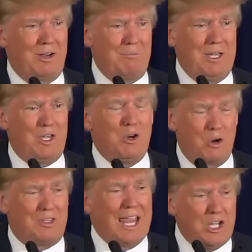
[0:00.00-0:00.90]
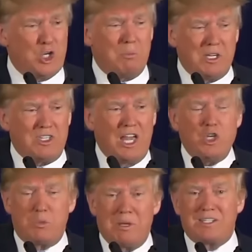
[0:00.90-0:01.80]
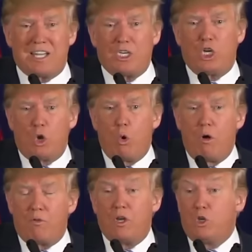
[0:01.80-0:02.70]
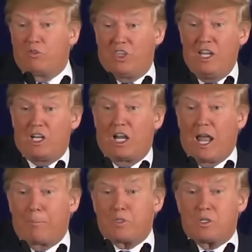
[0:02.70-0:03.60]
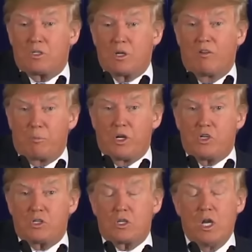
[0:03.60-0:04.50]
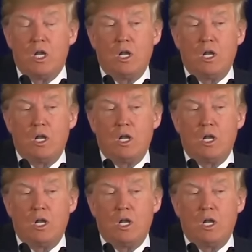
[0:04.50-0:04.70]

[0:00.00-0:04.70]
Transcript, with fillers: I mean, you know what danger means. Danger means like you go over and you've seen collapses of bridges.